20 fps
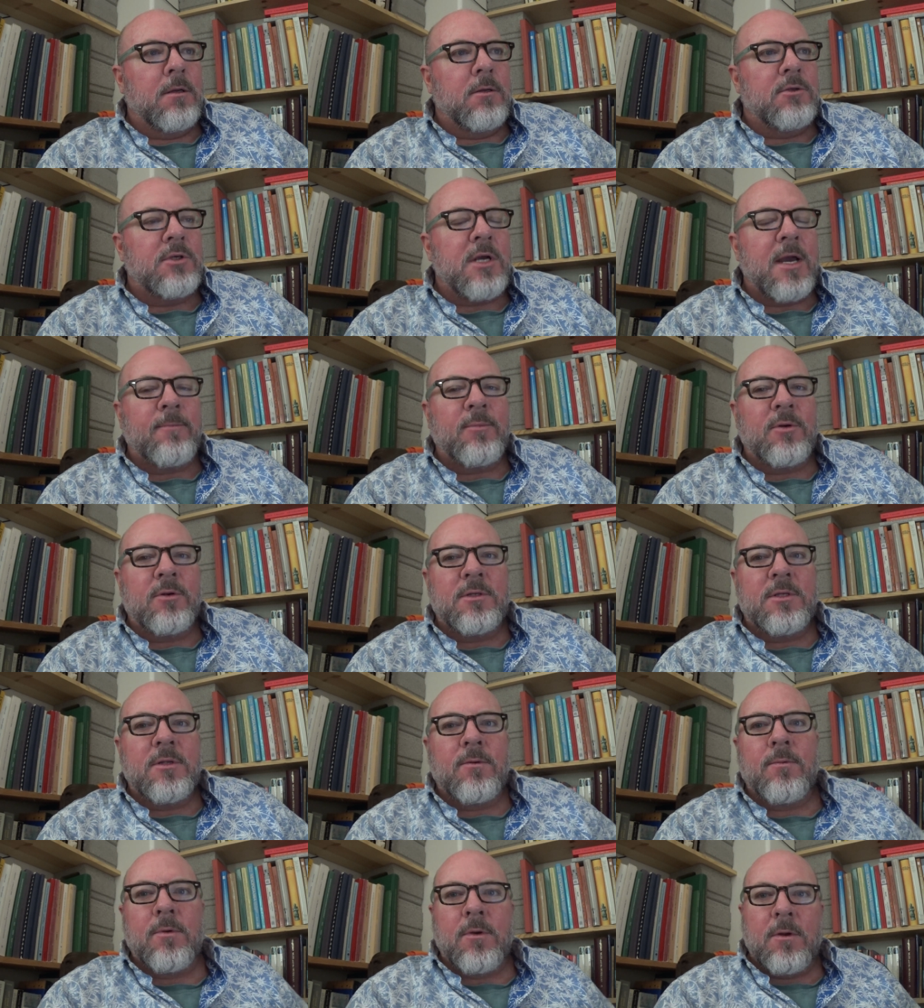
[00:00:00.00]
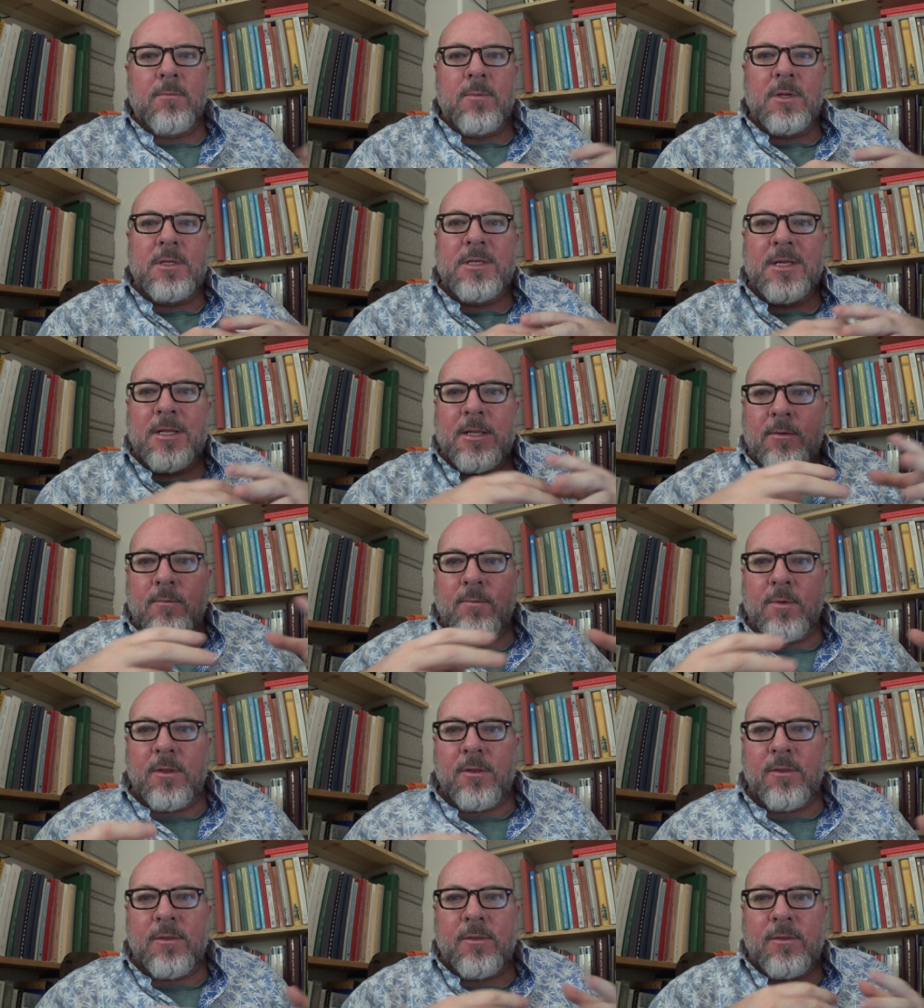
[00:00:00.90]
chapters that we're going to be dealing
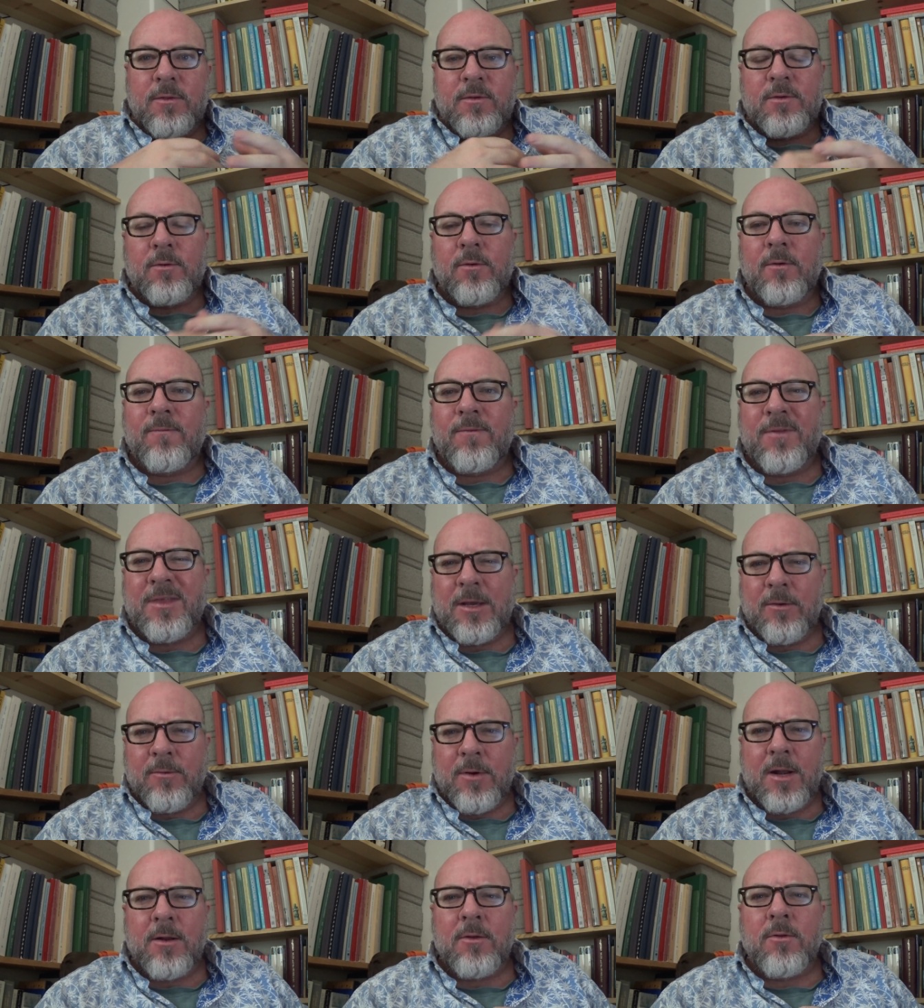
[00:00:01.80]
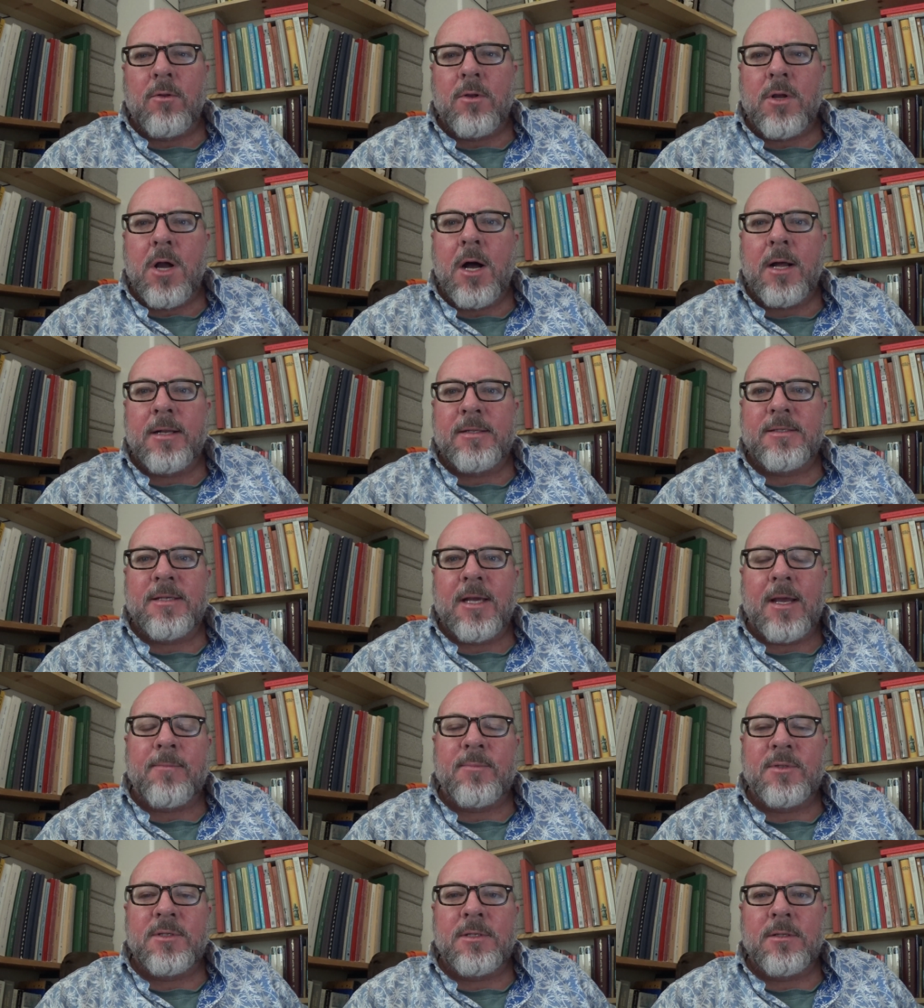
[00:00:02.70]
with sort of theoretical
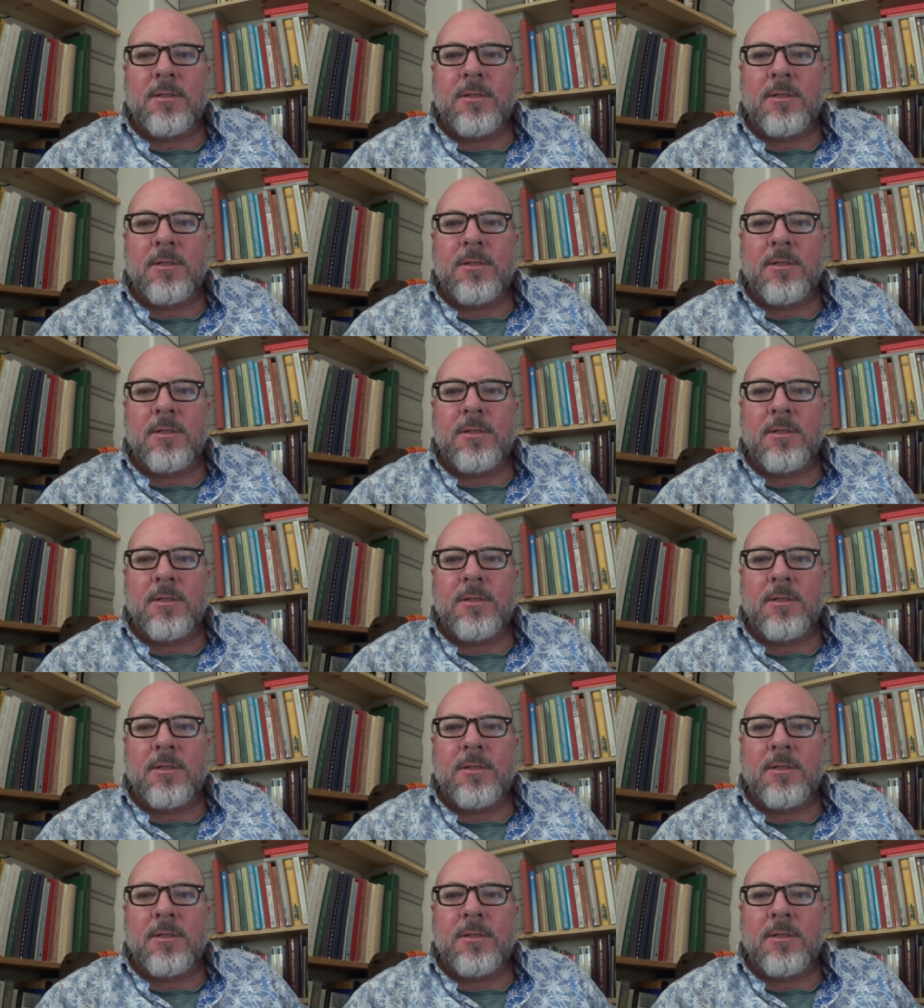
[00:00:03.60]
concepts.